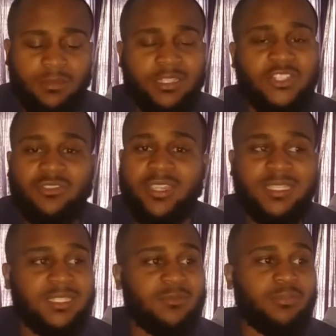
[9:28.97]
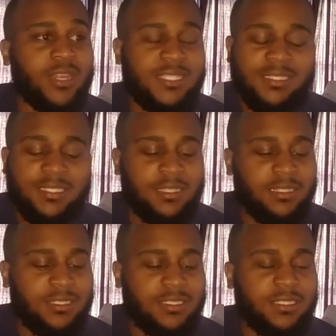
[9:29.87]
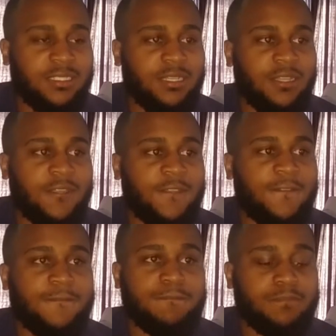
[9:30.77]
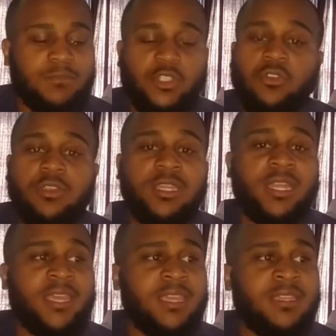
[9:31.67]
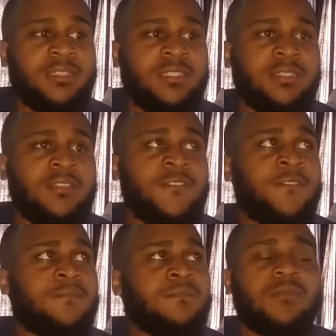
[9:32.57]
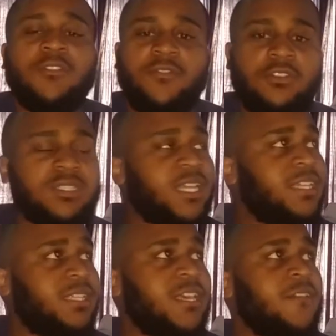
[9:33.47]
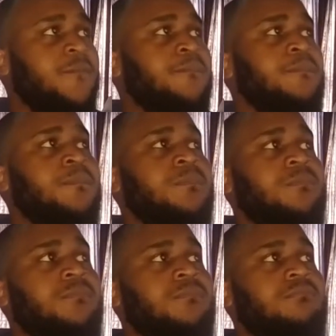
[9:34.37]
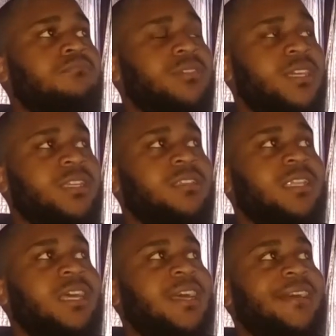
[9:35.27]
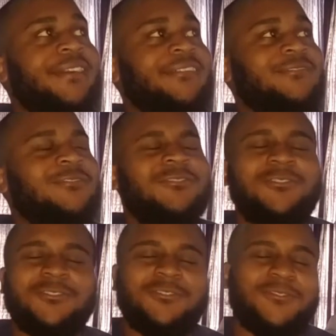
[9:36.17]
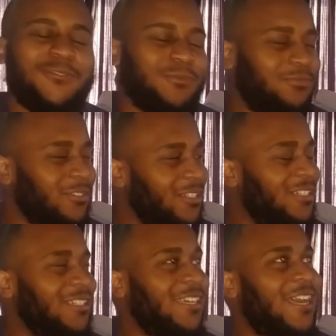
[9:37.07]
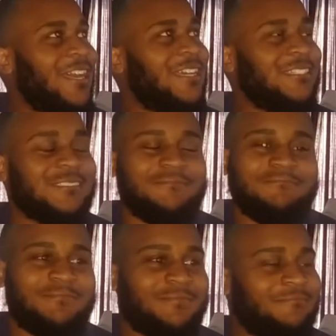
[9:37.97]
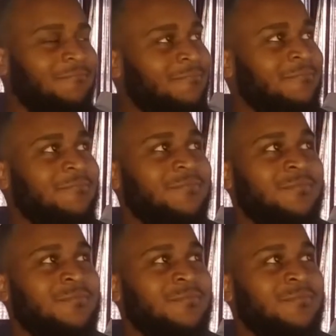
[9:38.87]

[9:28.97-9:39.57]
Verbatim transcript: the Drakes, the Bryson Tillers, the um, Tory Lanez, folks like that. But ooh, bruh, I mm,